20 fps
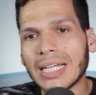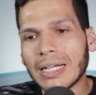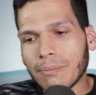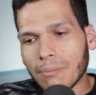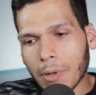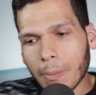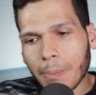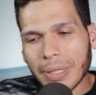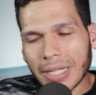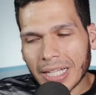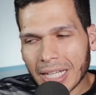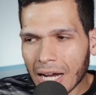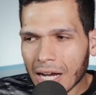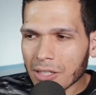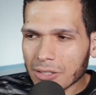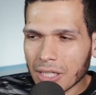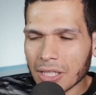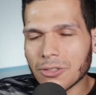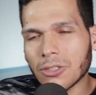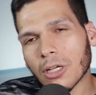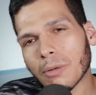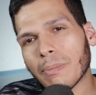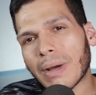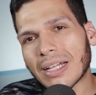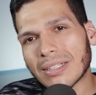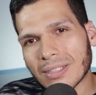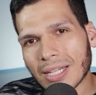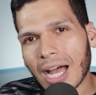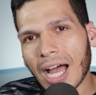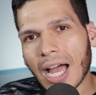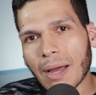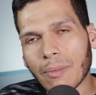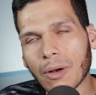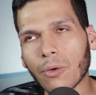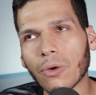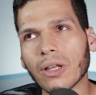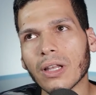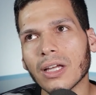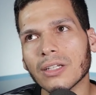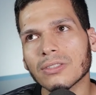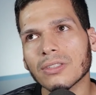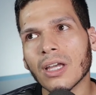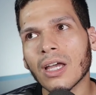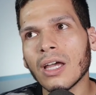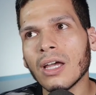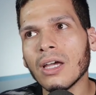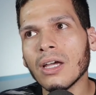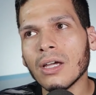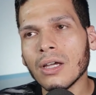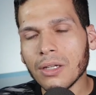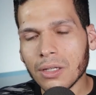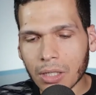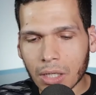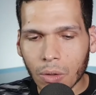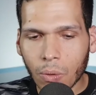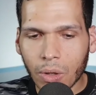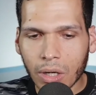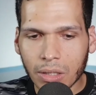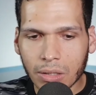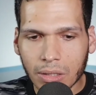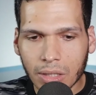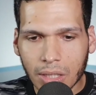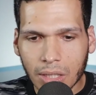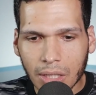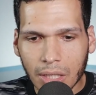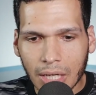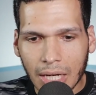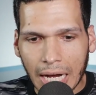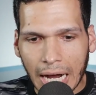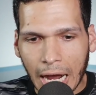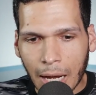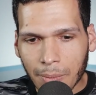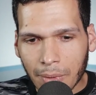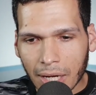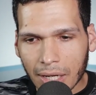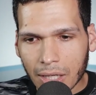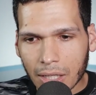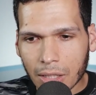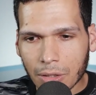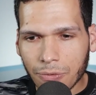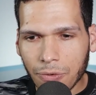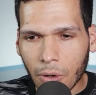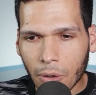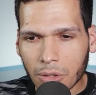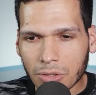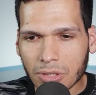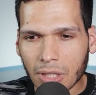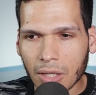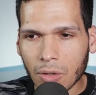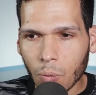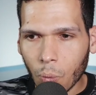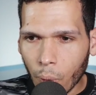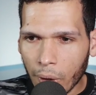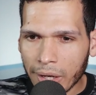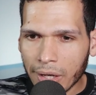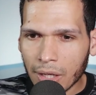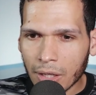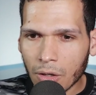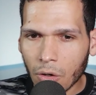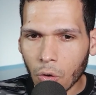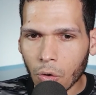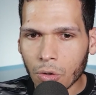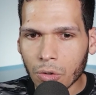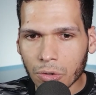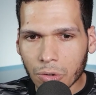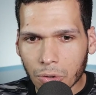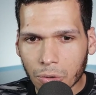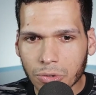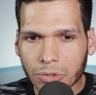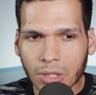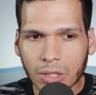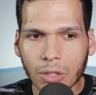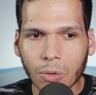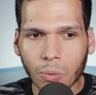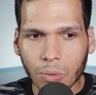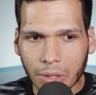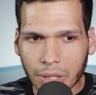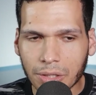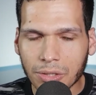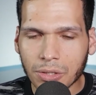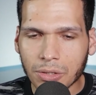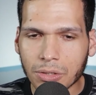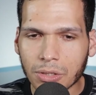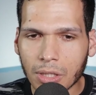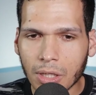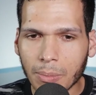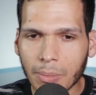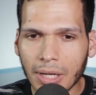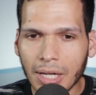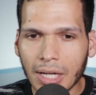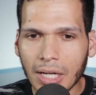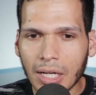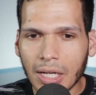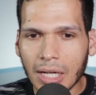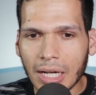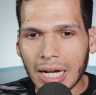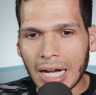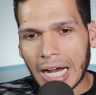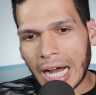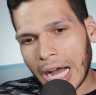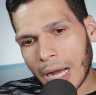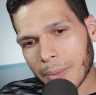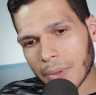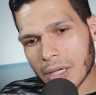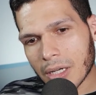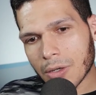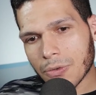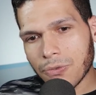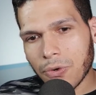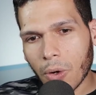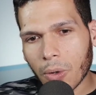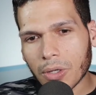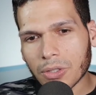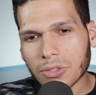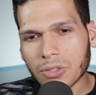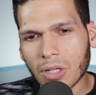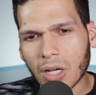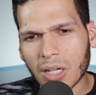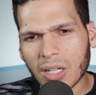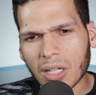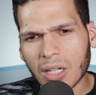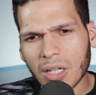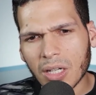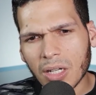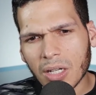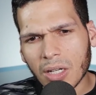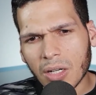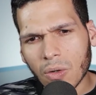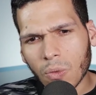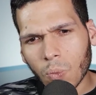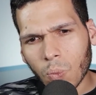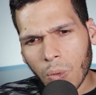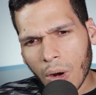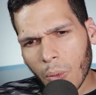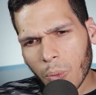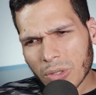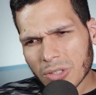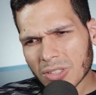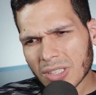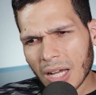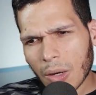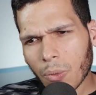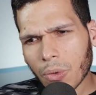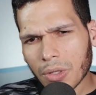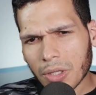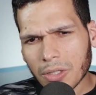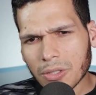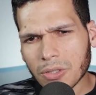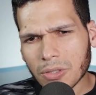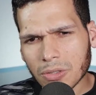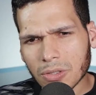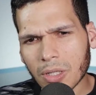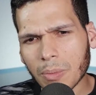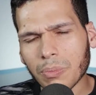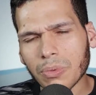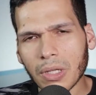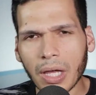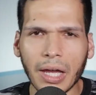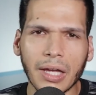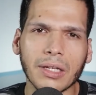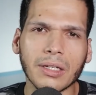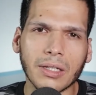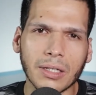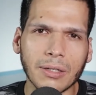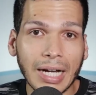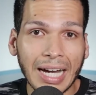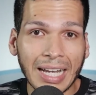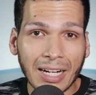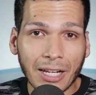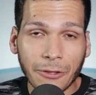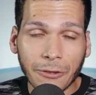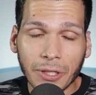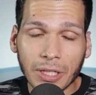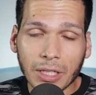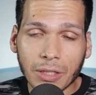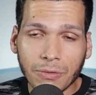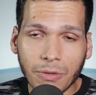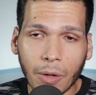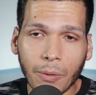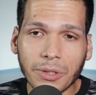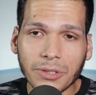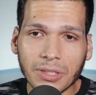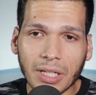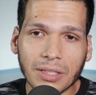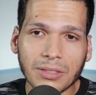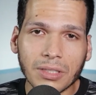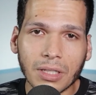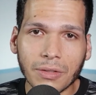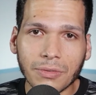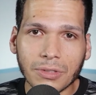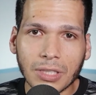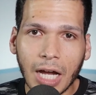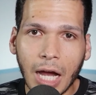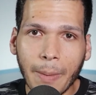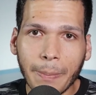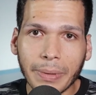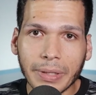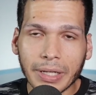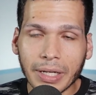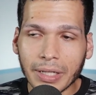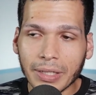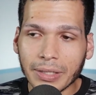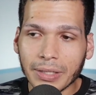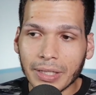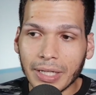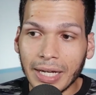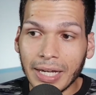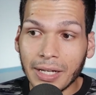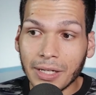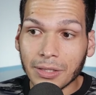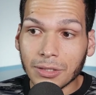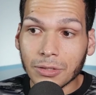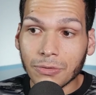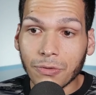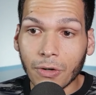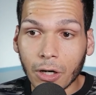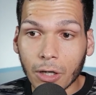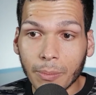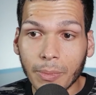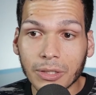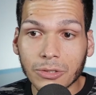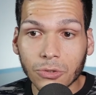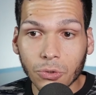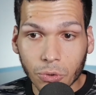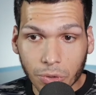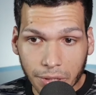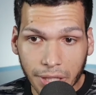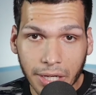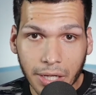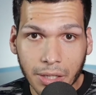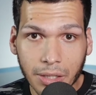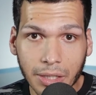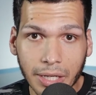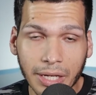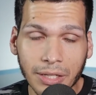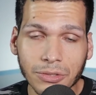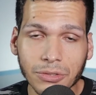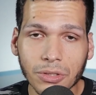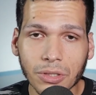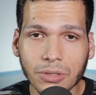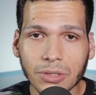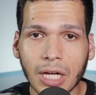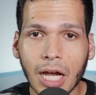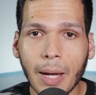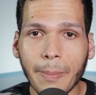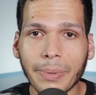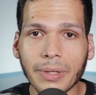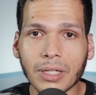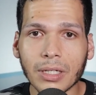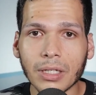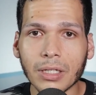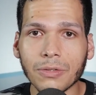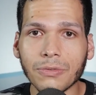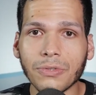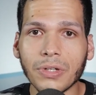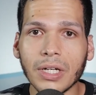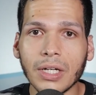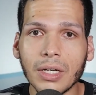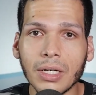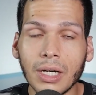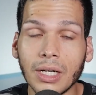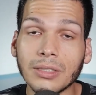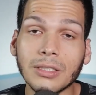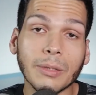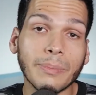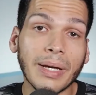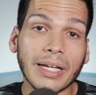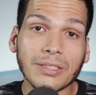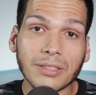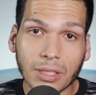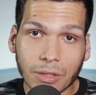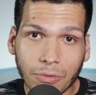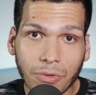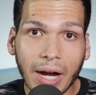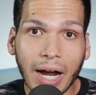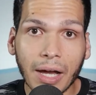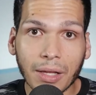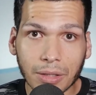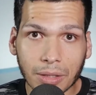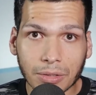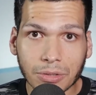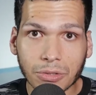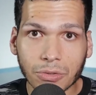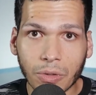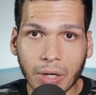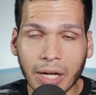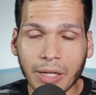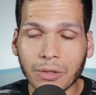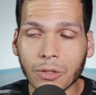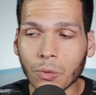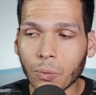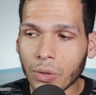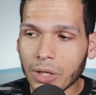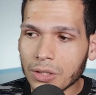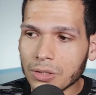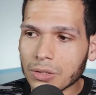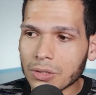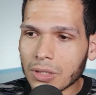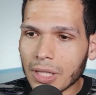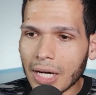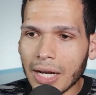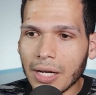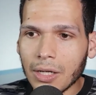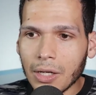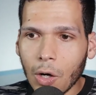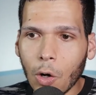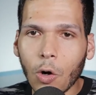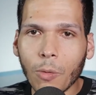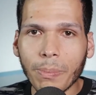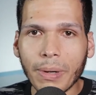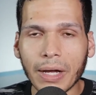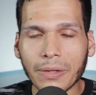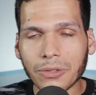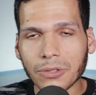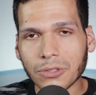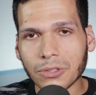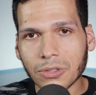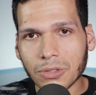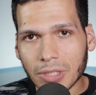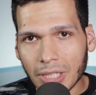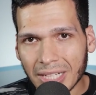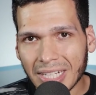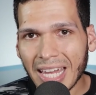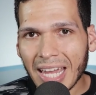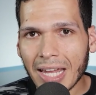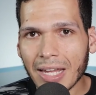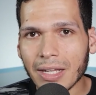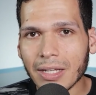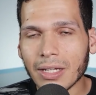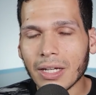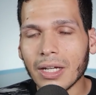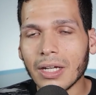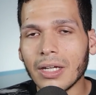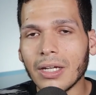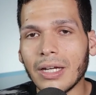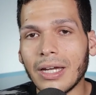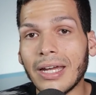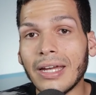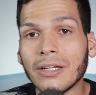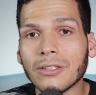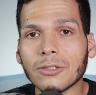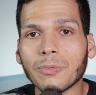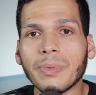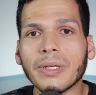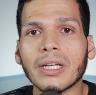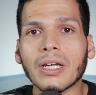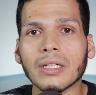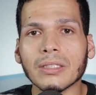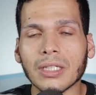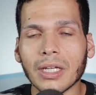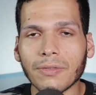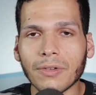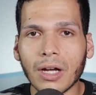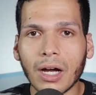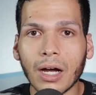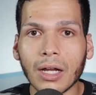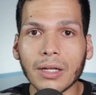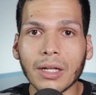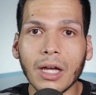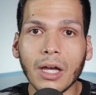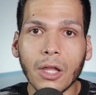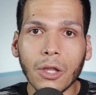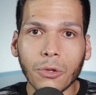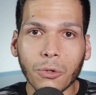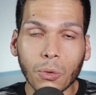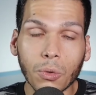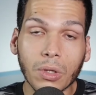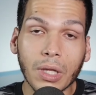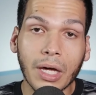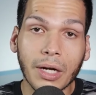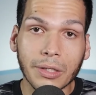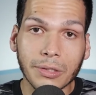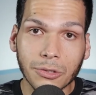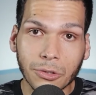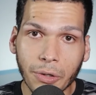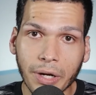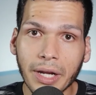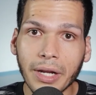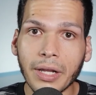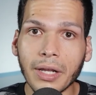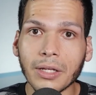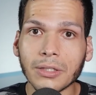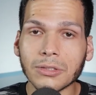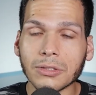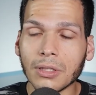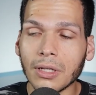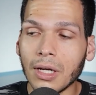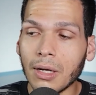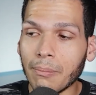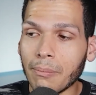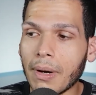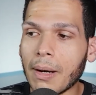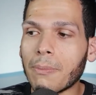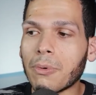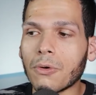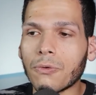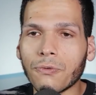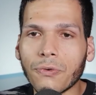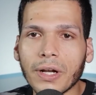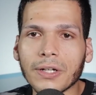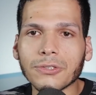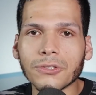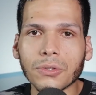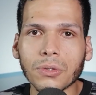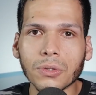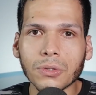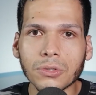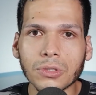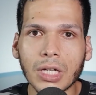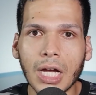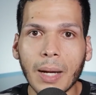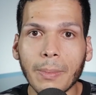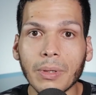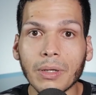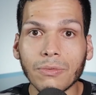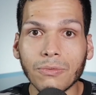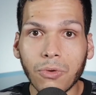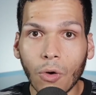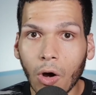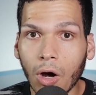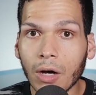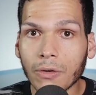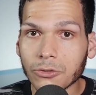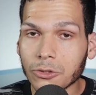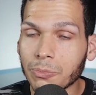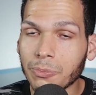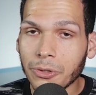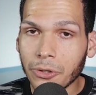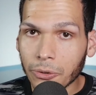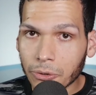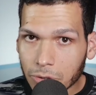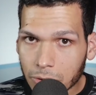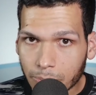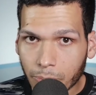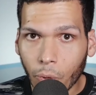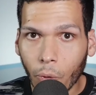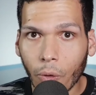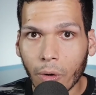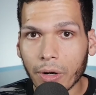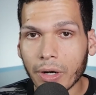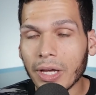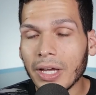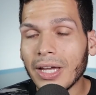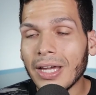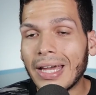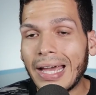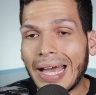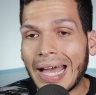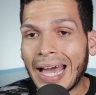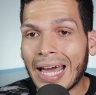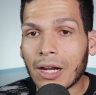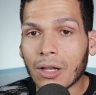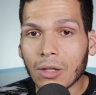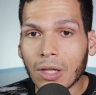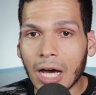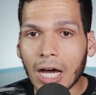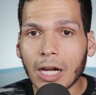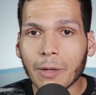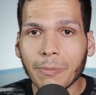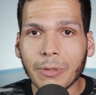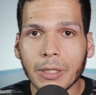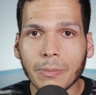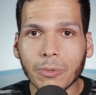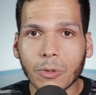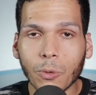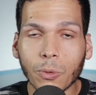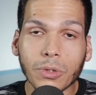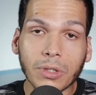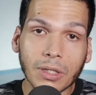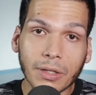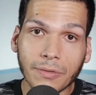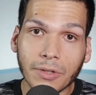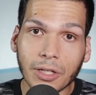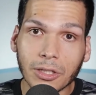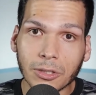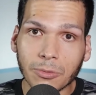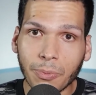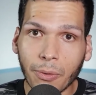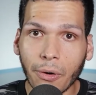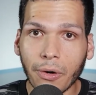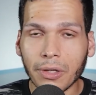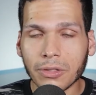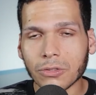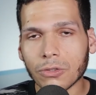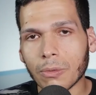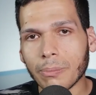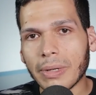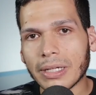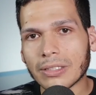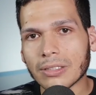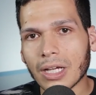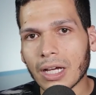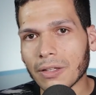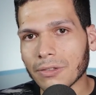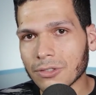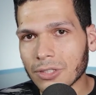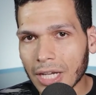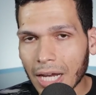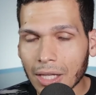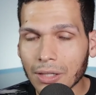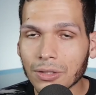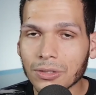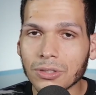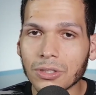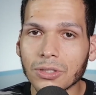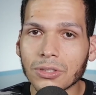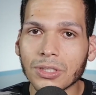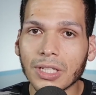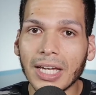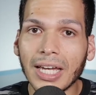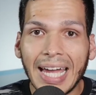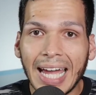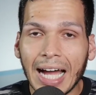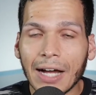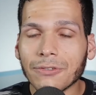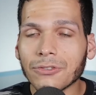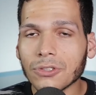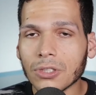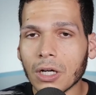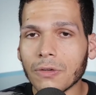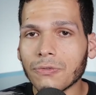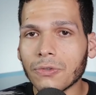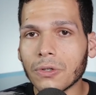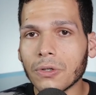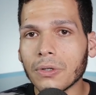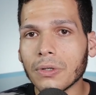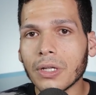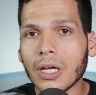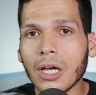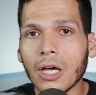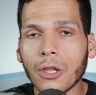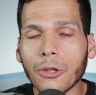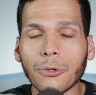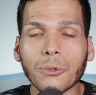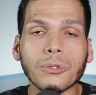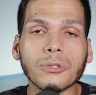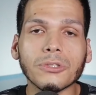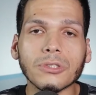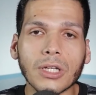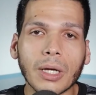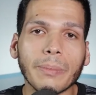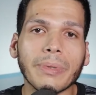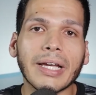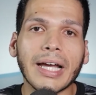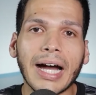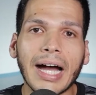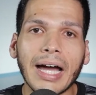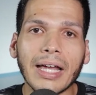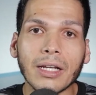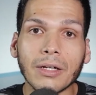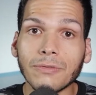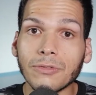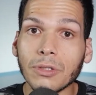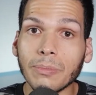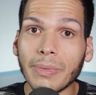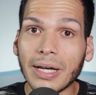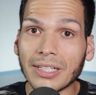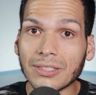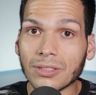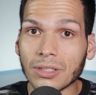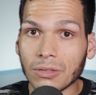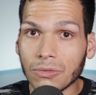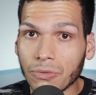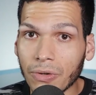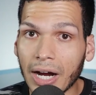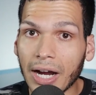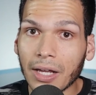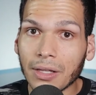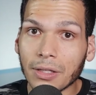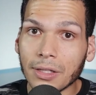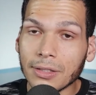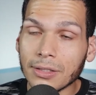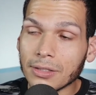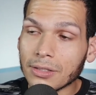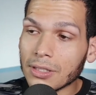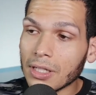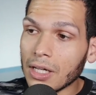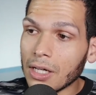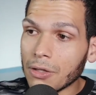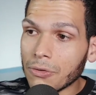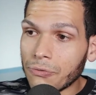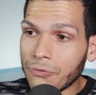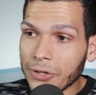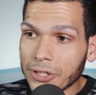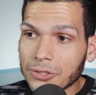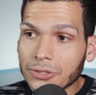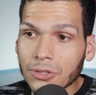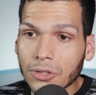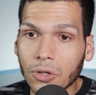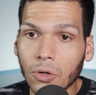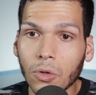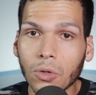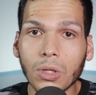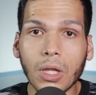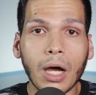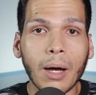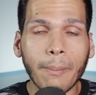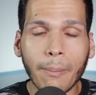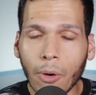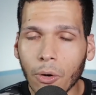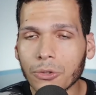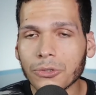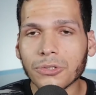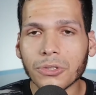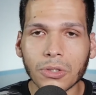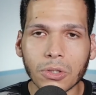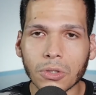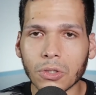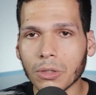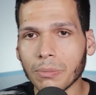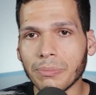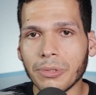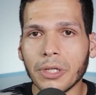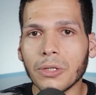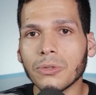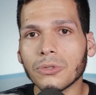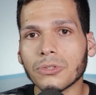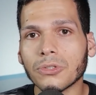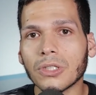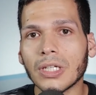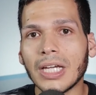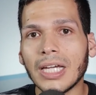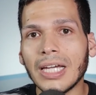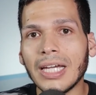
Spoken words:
But because I took my time, I realized, you know what? I'm not going to focus on winning or losing the relationship. I'm going to focus on what was that relationship like? And I think a very sensitive topic, and it is very much related, is the topic of domestic violence, right? The reason that I know about this today is because I've gone through a lot of trainings. My professional job involves peer support. And a lot of people with lived experience from mental health challenges have suffered through some kind of domestic violence, physical, emotional abuse.